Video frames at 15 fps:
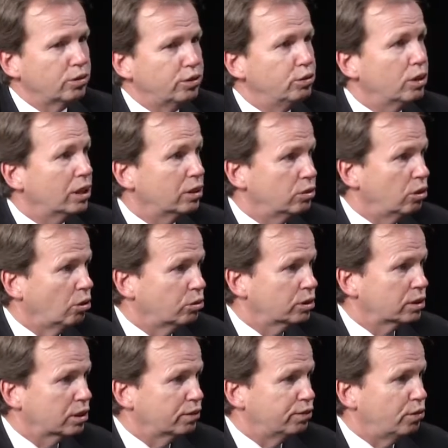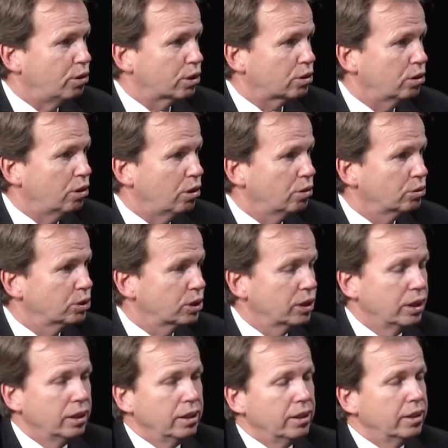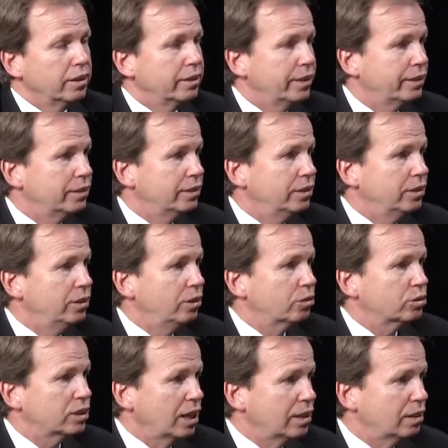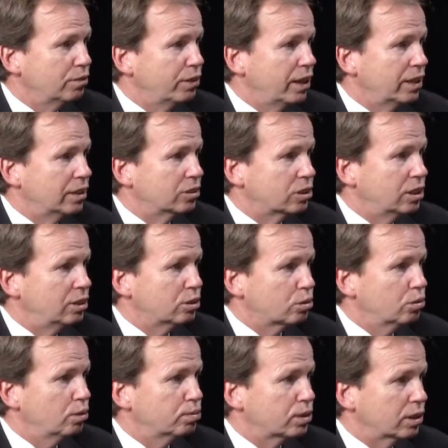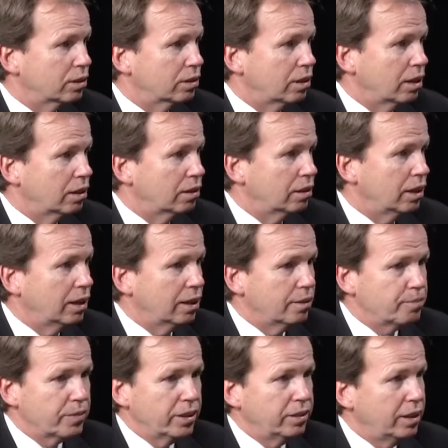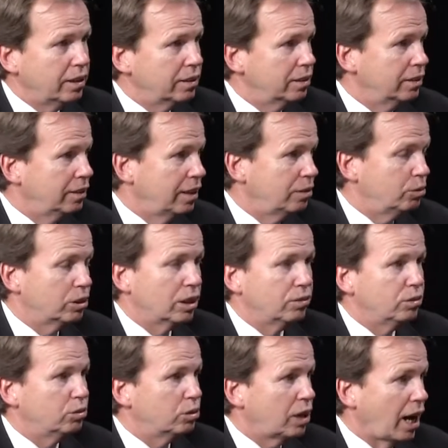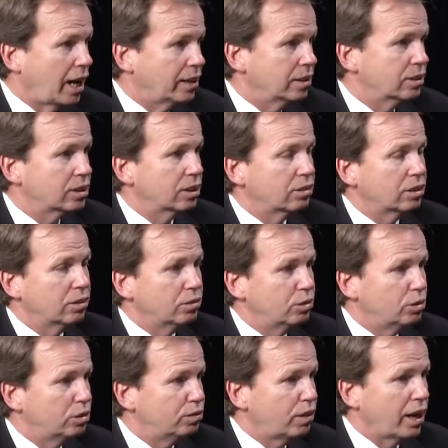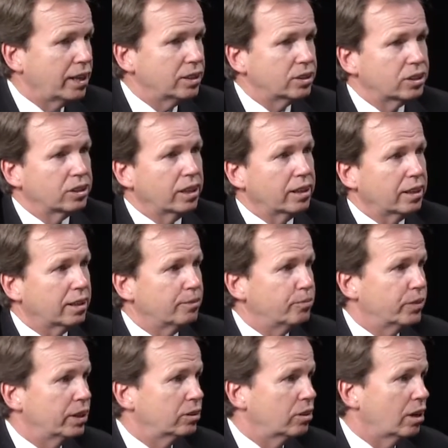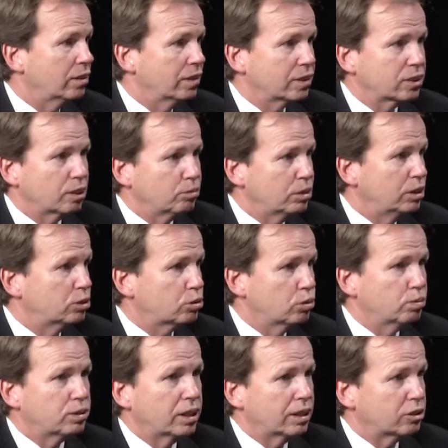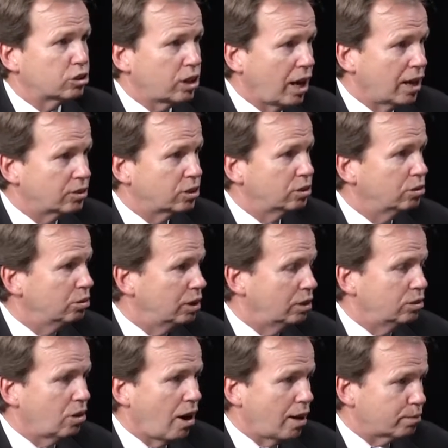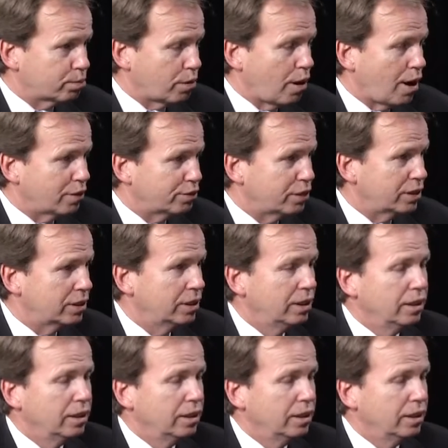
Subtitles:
if you get a notice to foreclose, then take advantage. These groups they will give you guidance, they'll give you advice. They're not like some of these groups that are charging you. They're nonprofit,